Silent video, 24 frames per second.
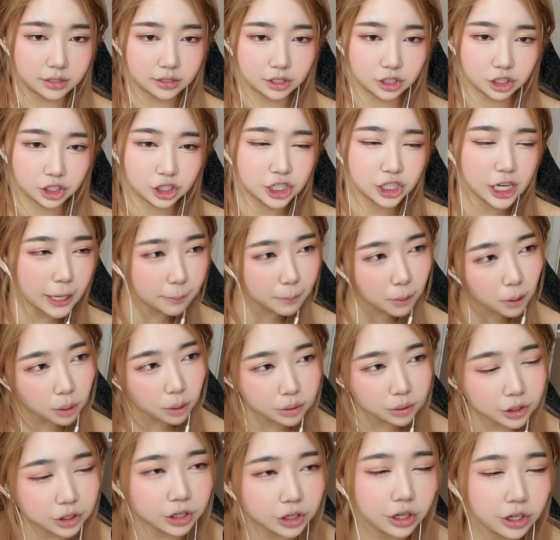shape
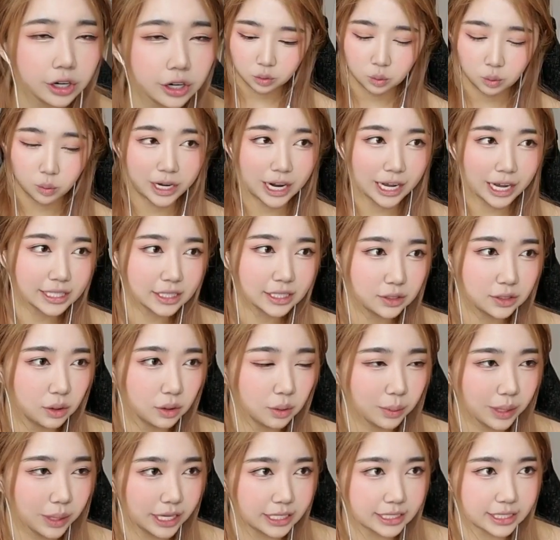holder. When I store
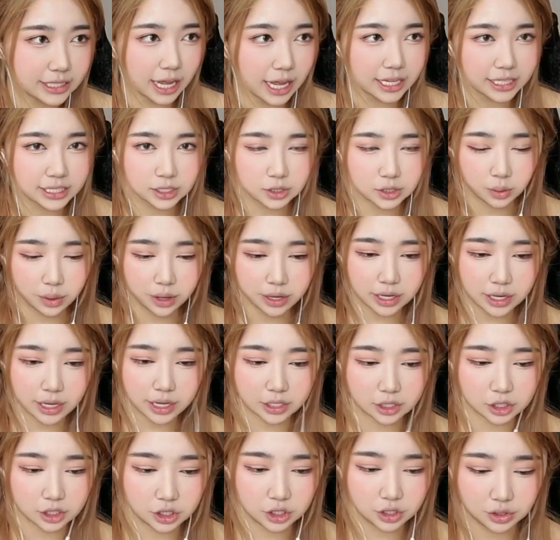wigs, I store it
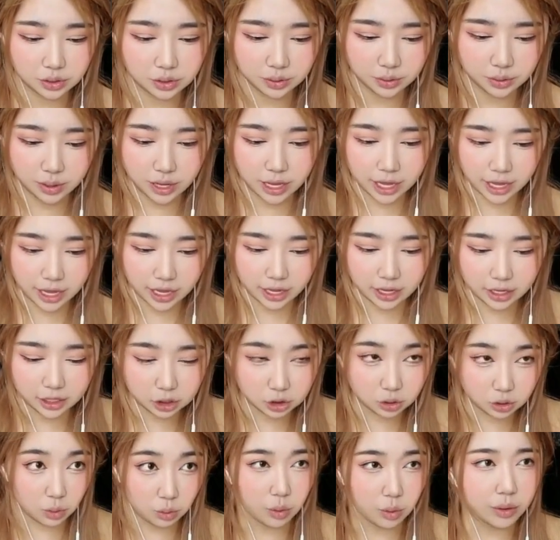into a
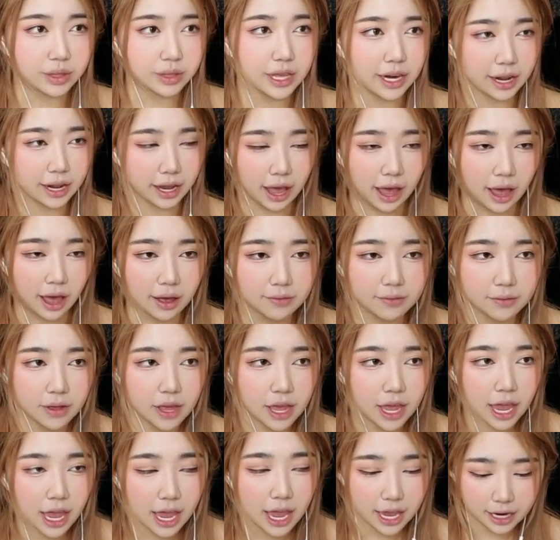drawer that I have,
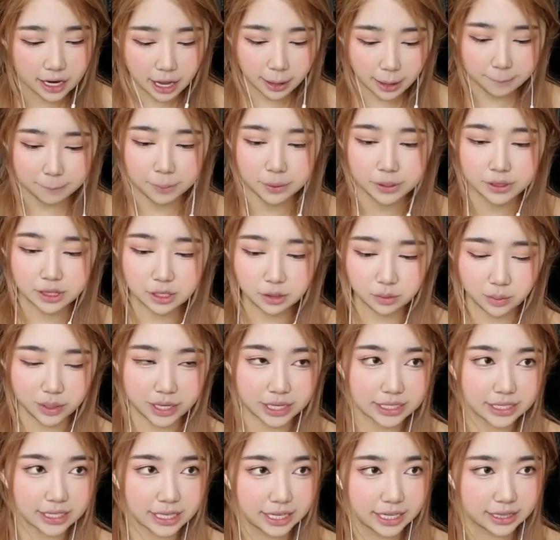and I put the
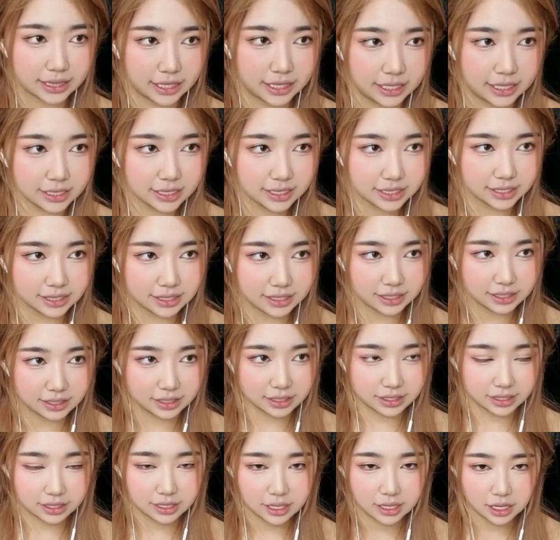wigs like this,
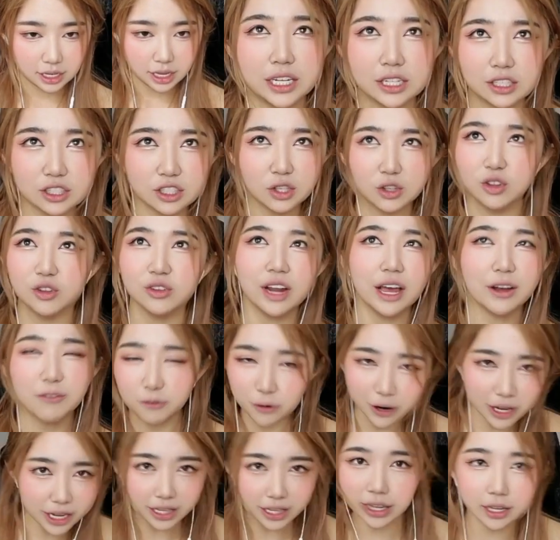so they're not
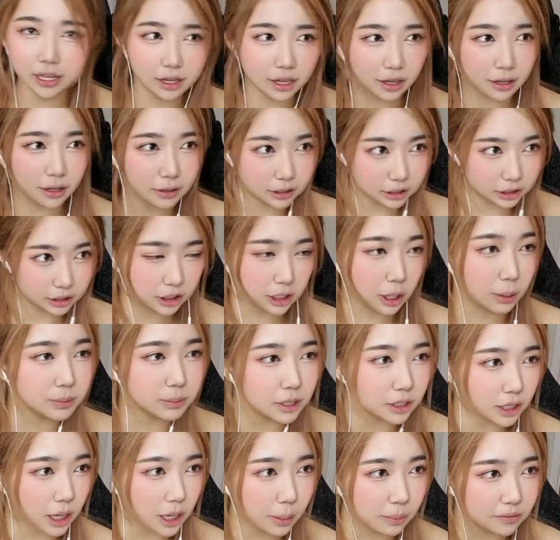freaking like dumped
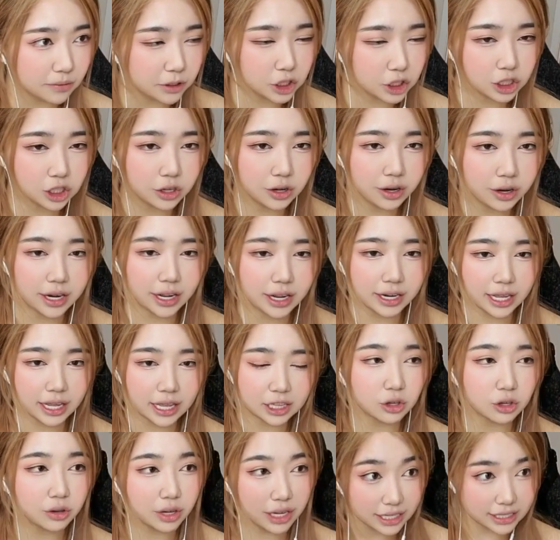on top of each other, and
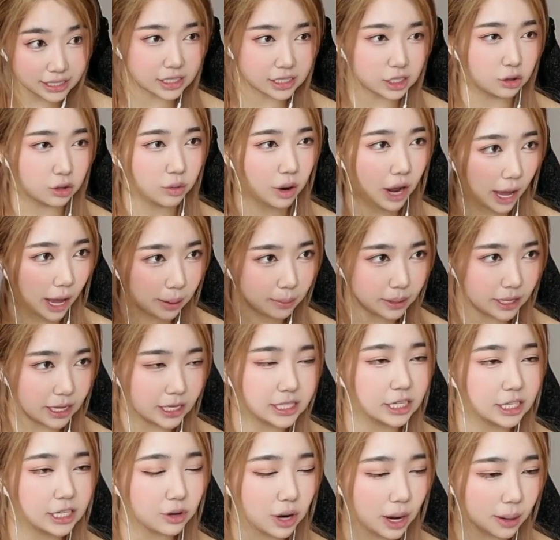they're easy to grab.
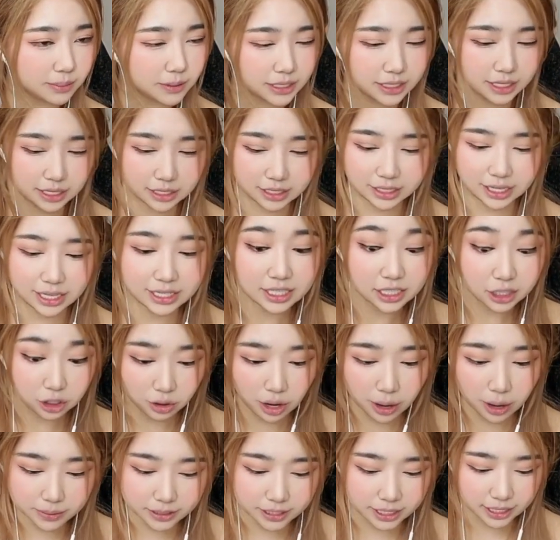Easy to
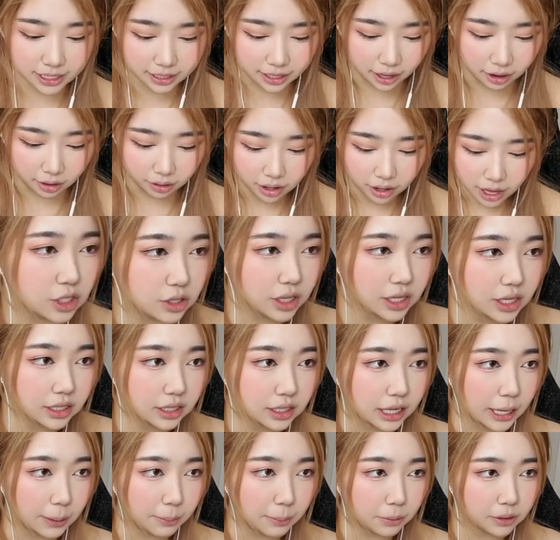grab and take out. You can
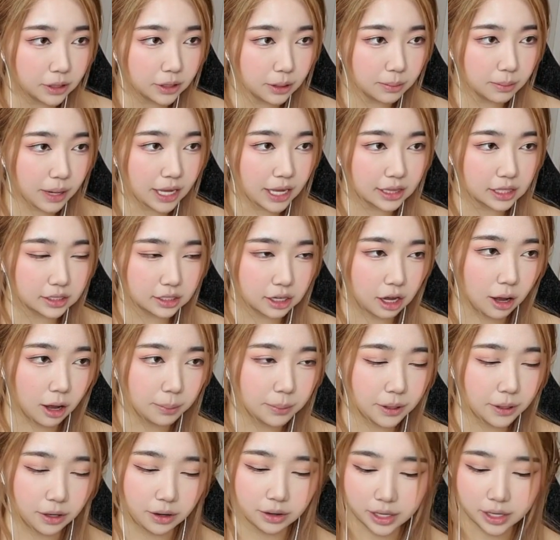label them at the top
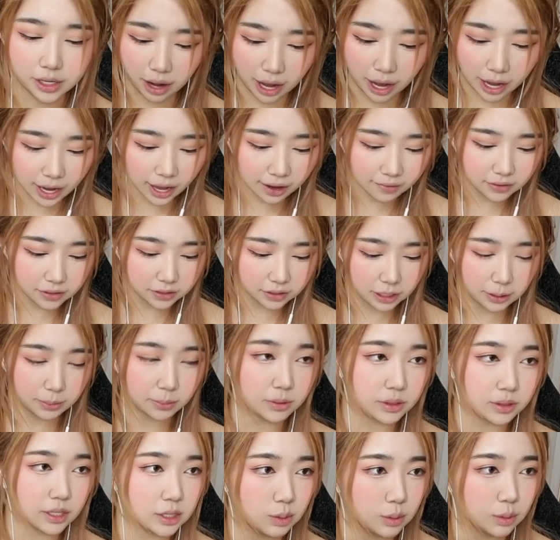here. Now, I haven't
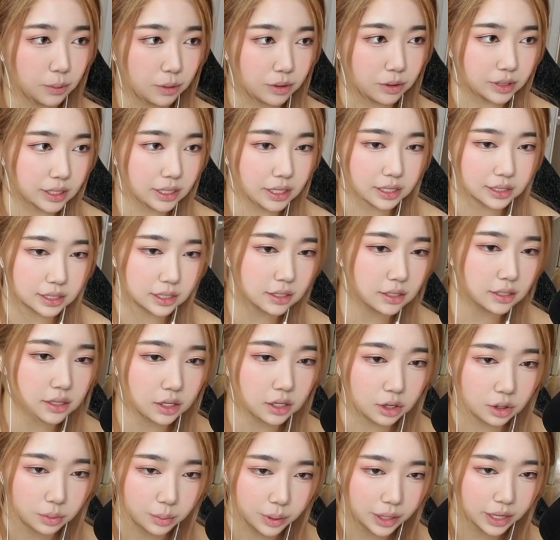labeled this one personally because this is a
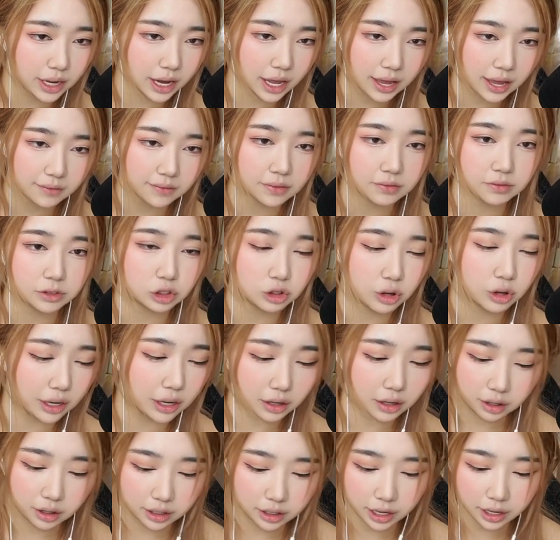new wig. I haven't even tried it
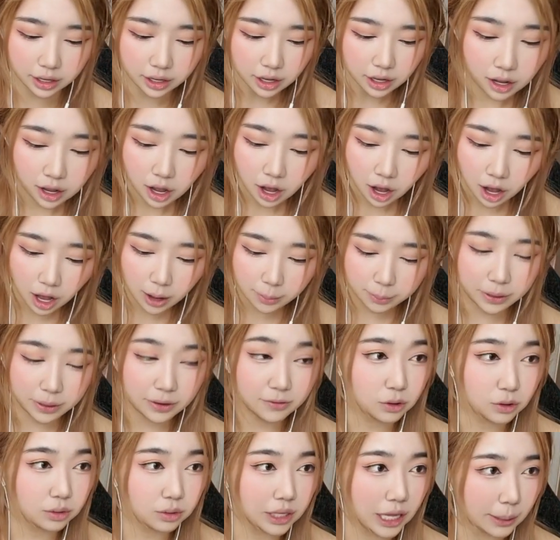on yet. But if
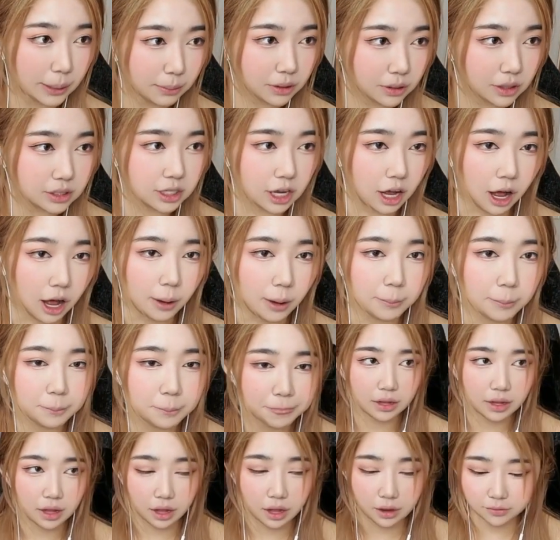you label the top
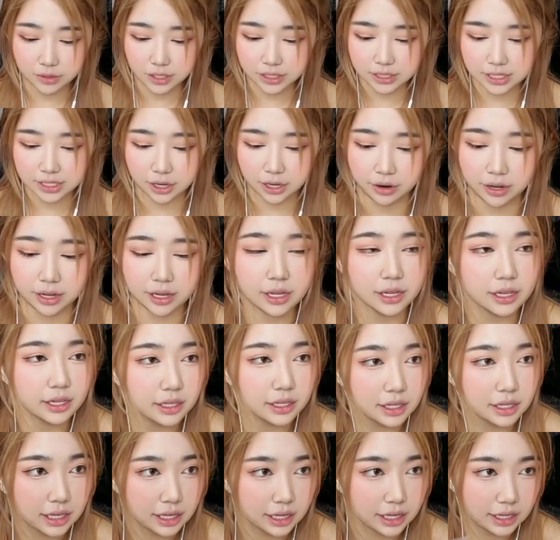of this area,
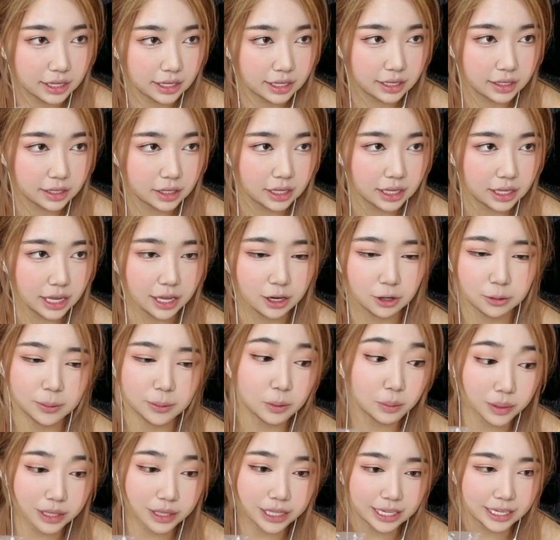it'll be
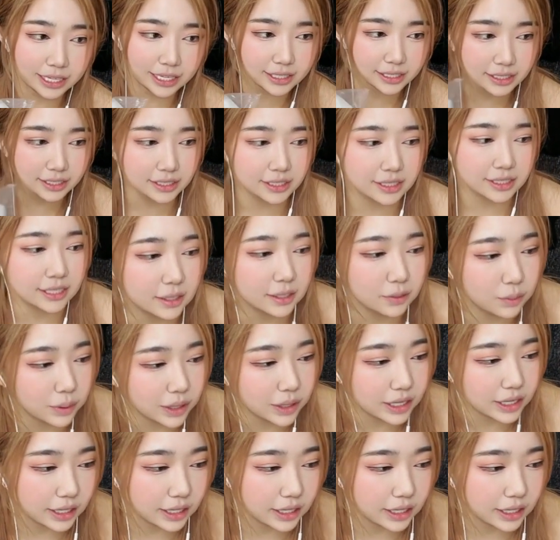really easy to see what it